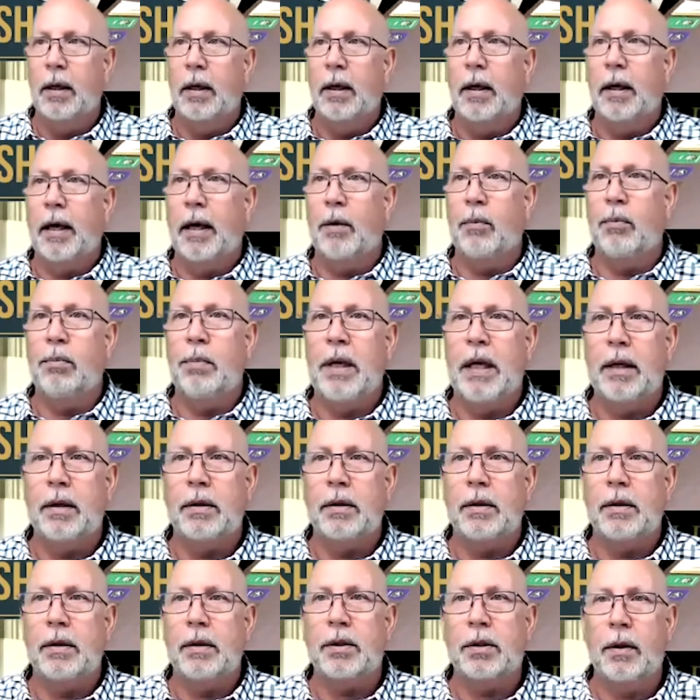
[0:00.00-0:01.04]
It
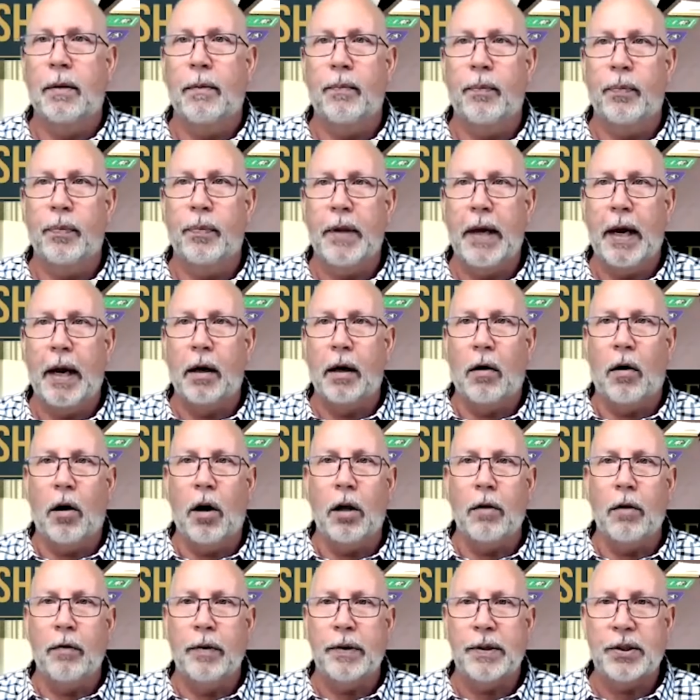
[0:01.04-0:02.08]
means that all
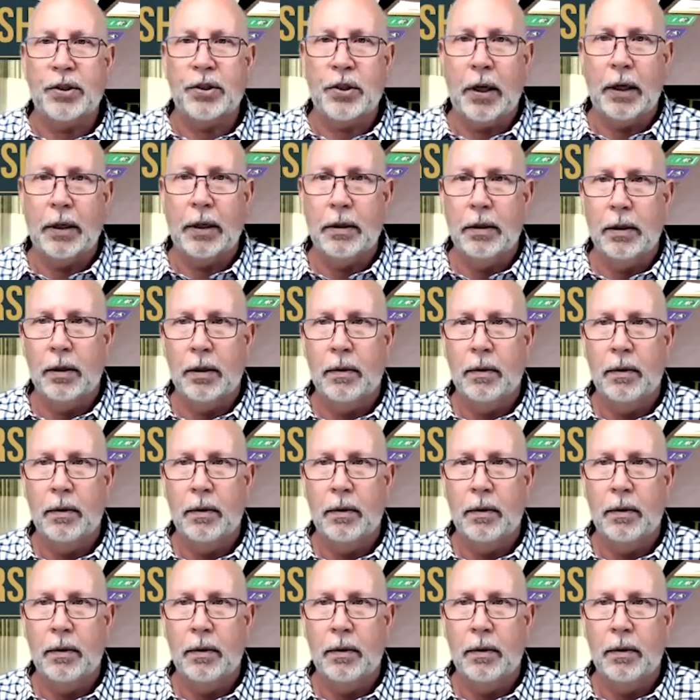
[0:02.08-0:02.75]
of a sudden